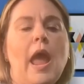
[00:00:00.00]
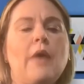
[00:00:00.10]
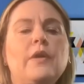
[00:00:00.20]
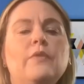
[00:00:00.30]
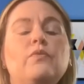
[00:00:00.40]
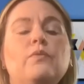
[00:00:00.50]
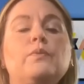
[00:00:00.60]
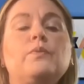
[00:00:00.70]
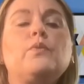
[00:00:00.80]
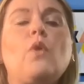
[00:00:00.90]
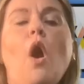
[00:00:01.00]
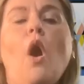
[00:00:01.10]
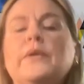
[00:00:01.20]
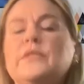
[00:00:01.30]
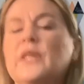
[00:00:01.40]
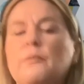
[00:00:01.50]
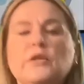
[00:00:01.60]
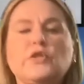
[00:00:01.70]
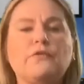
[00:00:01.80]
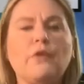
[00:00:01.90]
And then always think
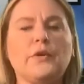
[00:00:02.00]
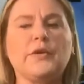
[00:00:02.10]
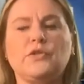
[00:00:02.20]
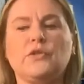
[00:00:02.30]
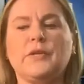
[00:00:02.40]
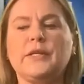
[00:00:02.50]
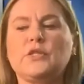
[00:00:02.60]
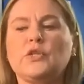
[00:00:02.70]
about your focus students.